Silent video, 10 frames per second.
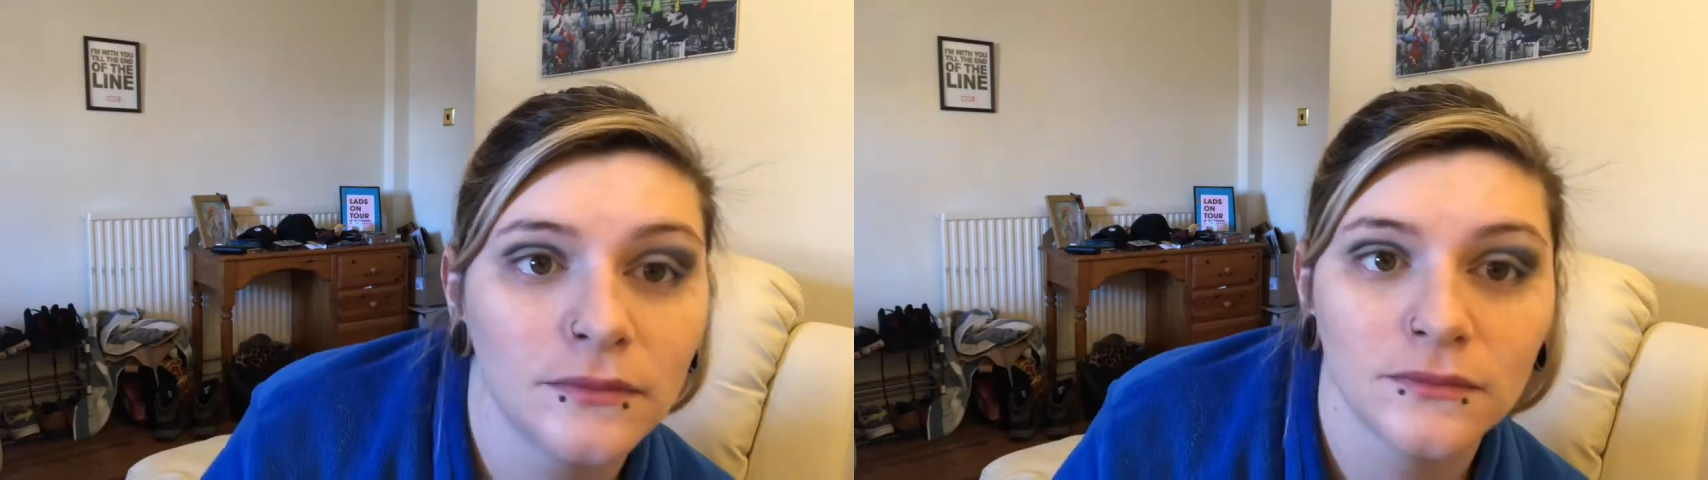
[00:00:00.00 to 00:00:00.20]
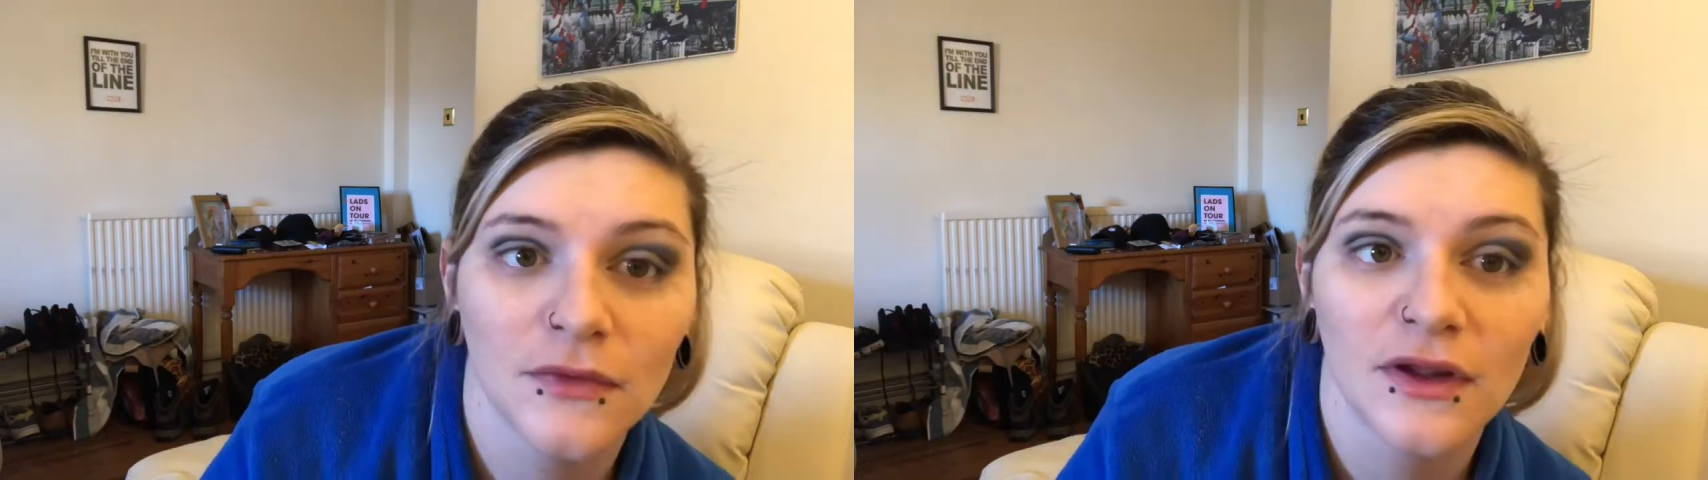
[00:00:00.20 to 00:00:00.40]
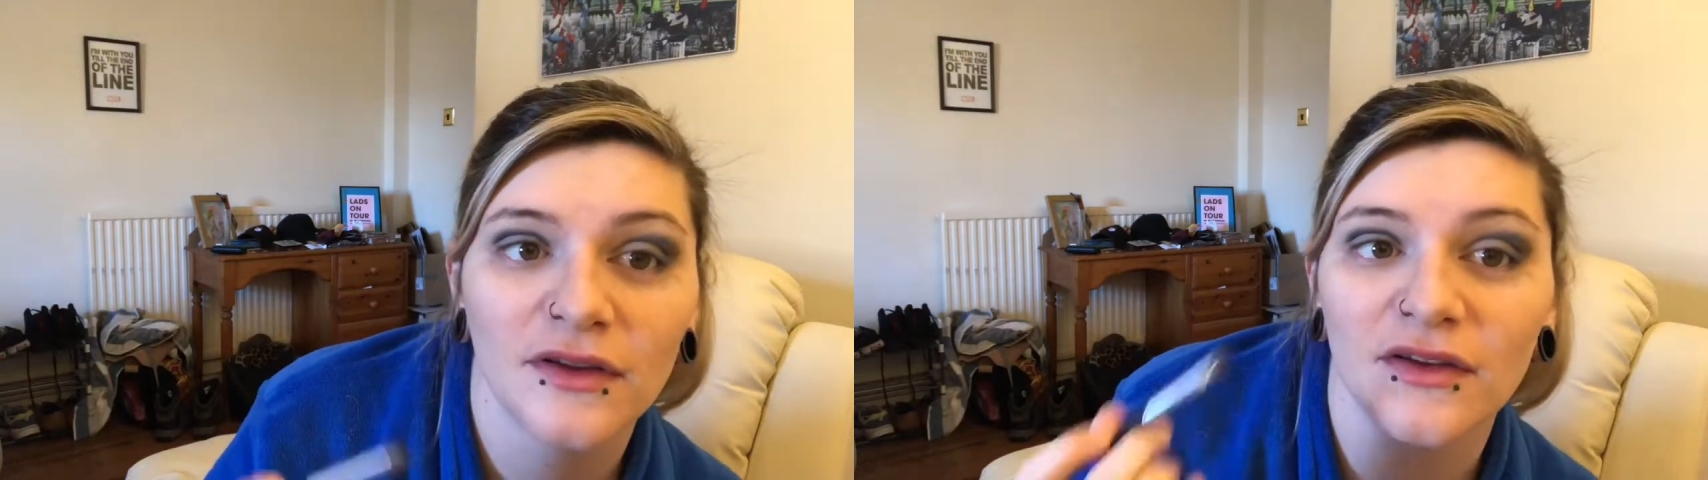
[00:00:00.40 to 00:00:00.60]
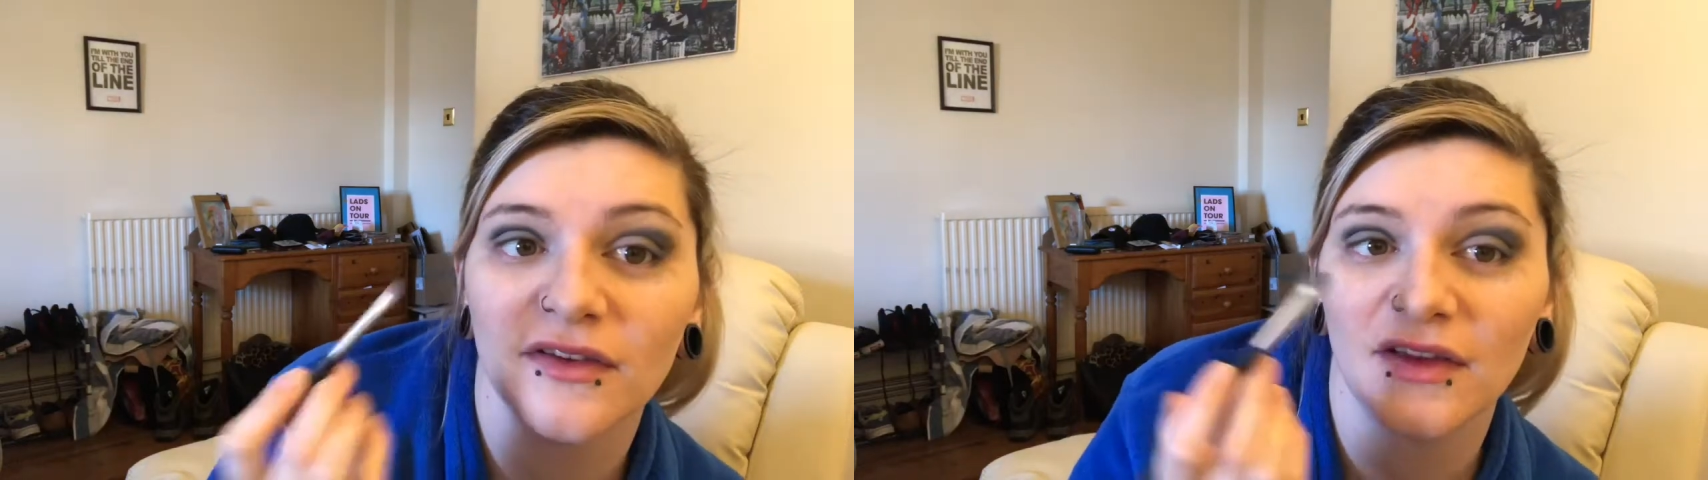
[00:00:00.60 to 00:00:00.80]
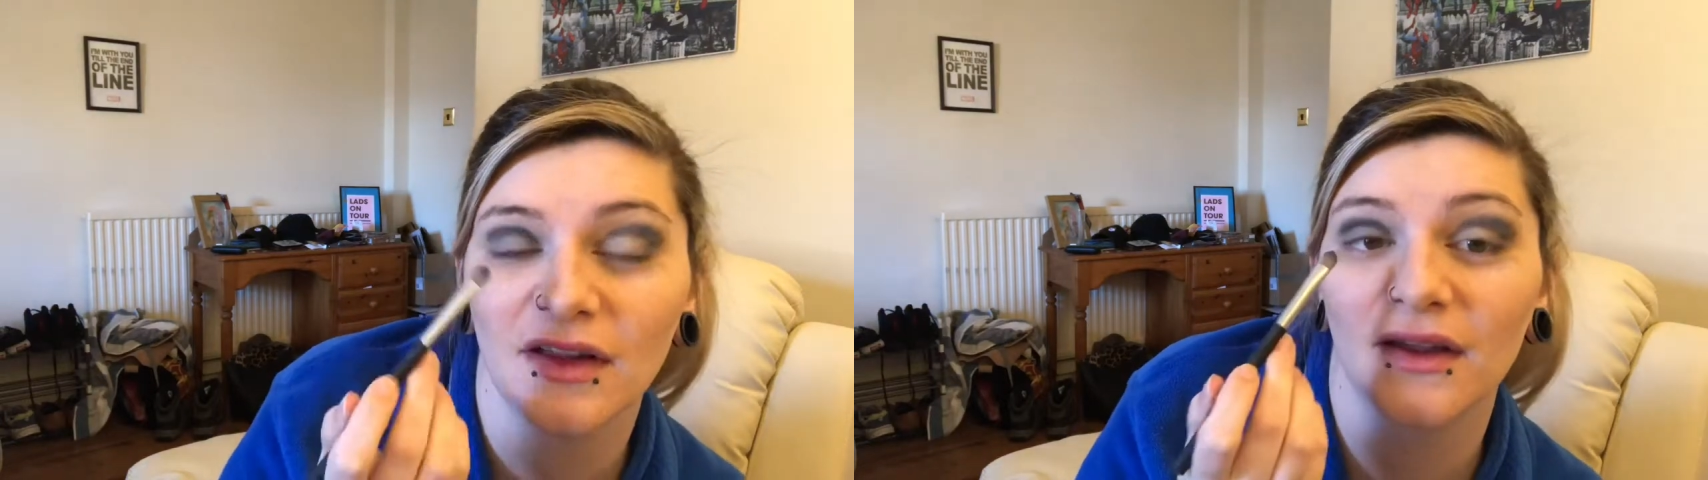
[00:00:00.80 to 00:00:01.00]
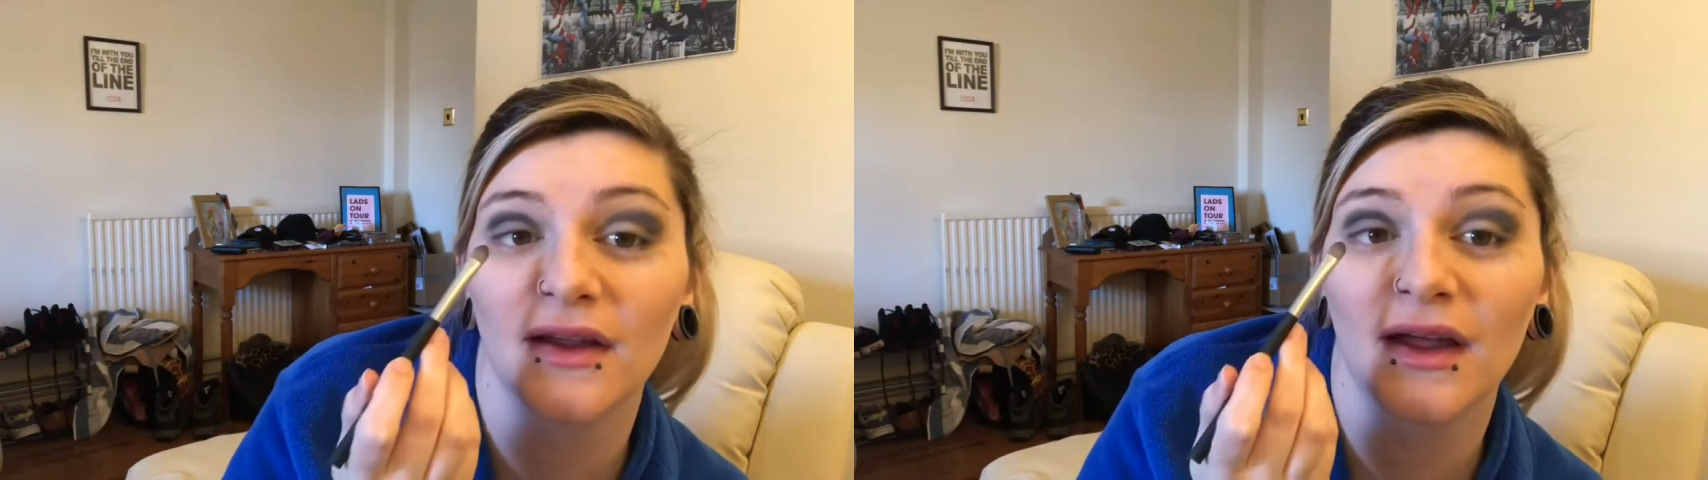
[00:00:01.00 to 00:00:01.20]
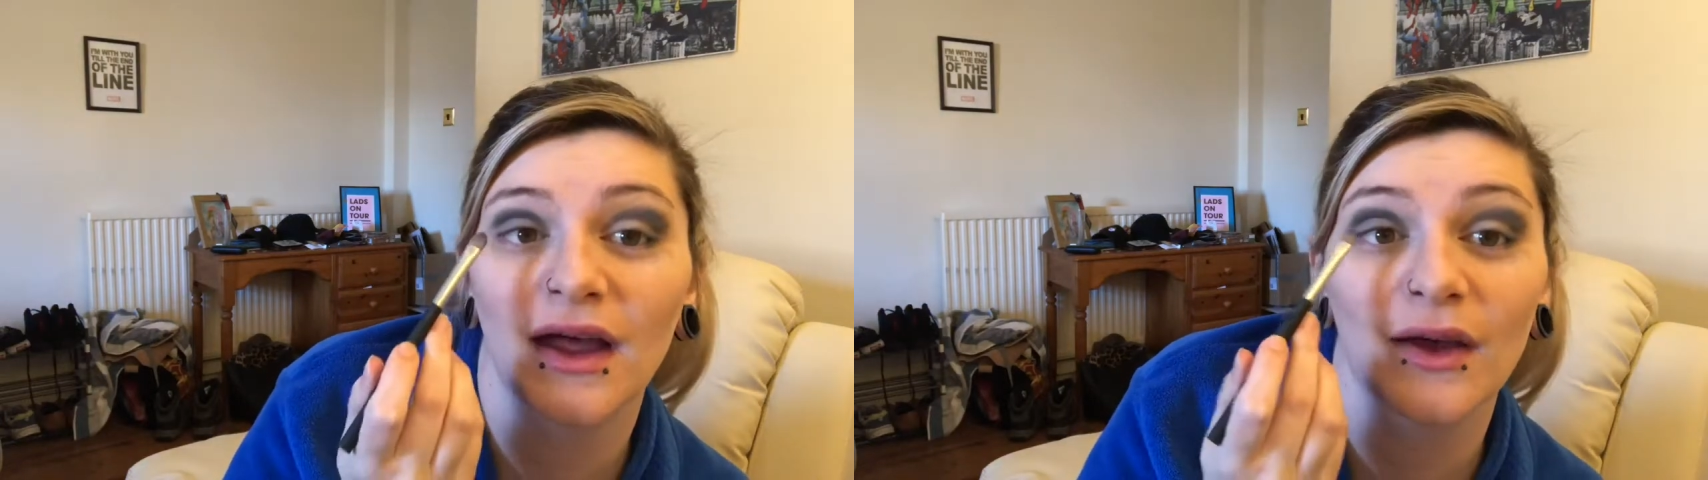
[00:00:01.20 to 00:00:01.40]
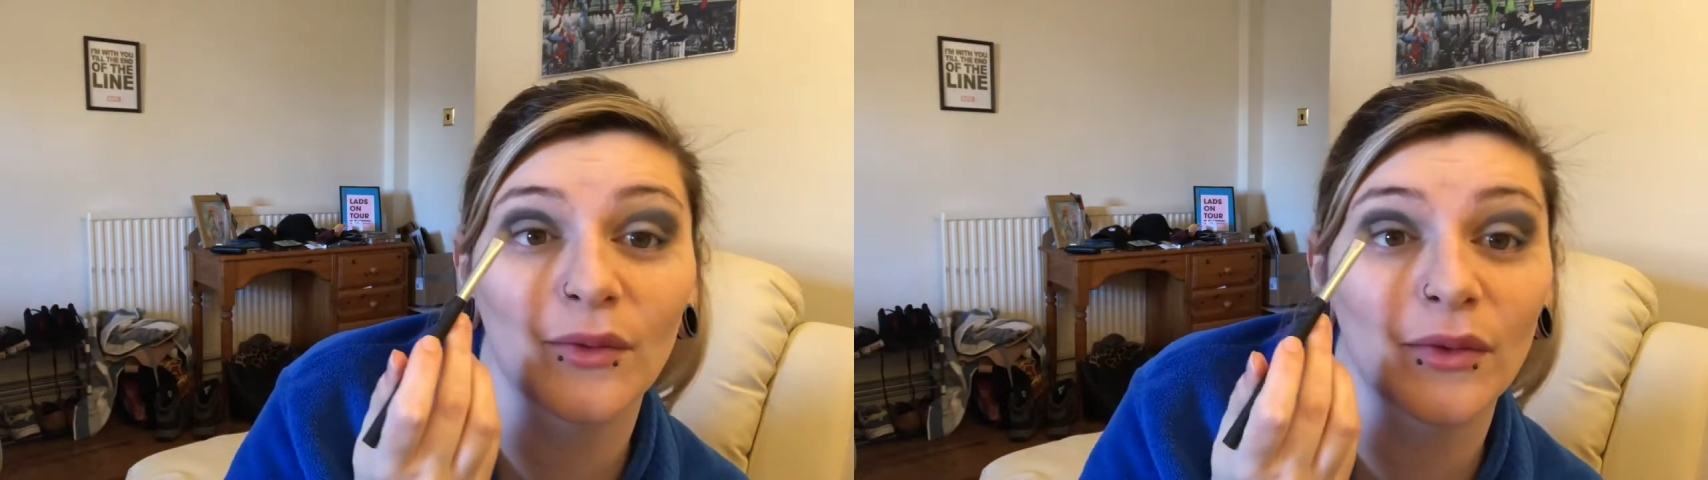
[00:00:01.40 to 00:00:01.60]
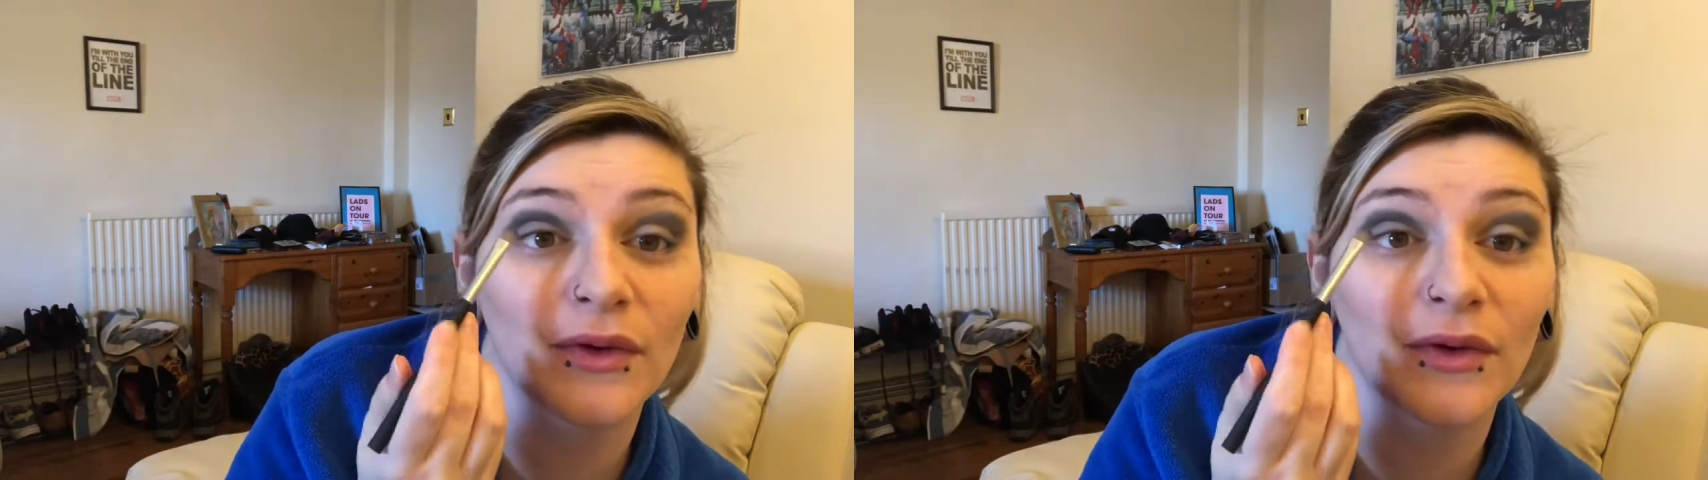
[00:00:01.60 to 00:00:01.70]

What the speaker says: So you can see how